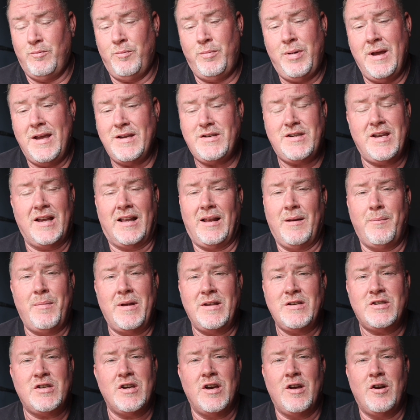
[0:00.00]
basically
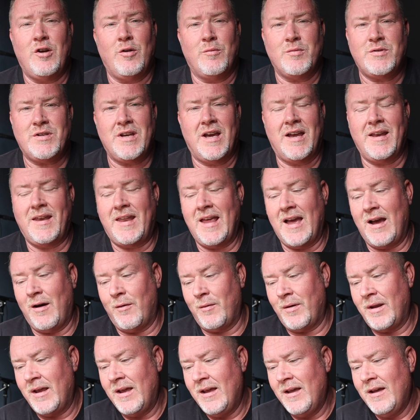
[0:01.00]
been turned upside
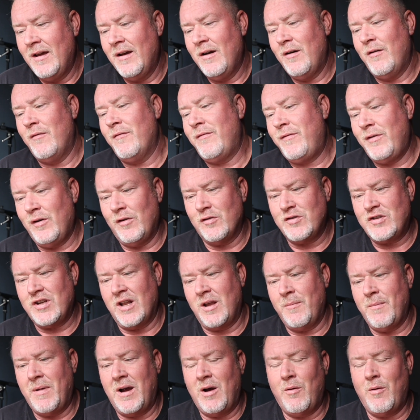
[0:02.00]
down. Unfortunately,